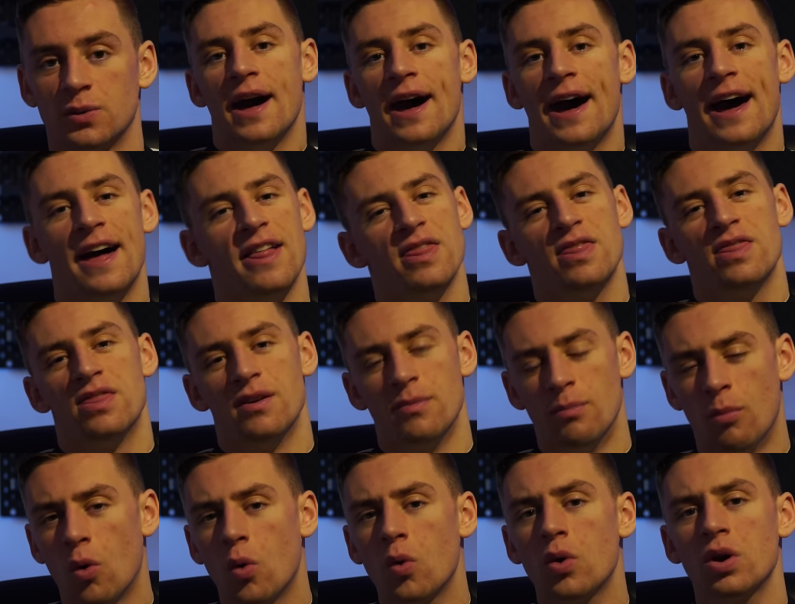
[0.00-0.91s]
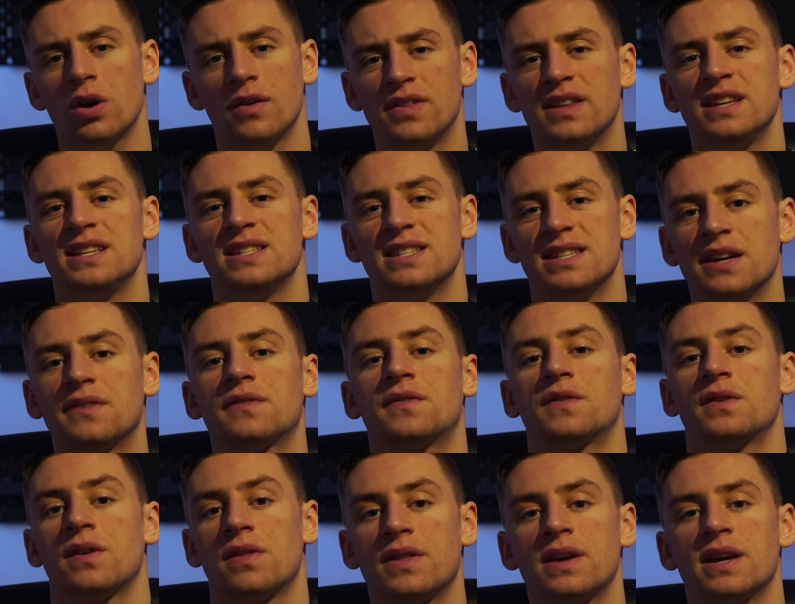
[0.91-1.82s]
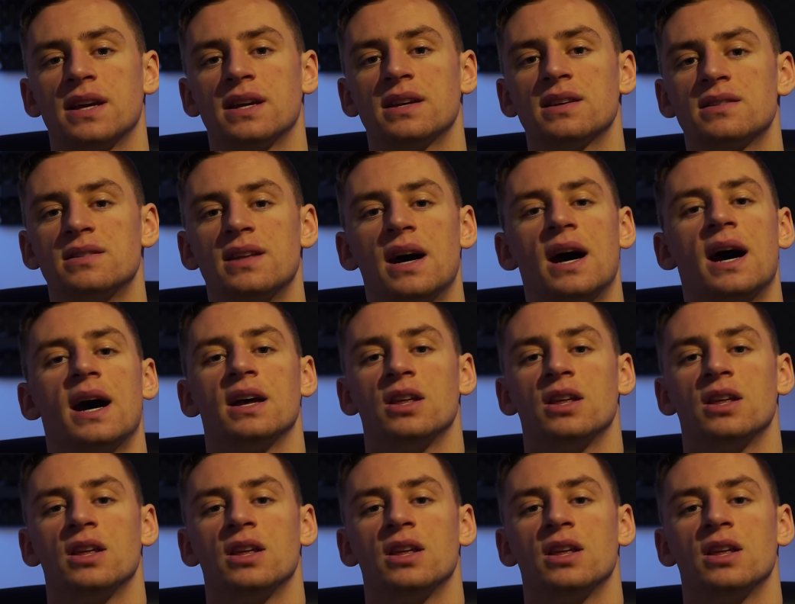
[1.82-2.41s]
And the more of these different things that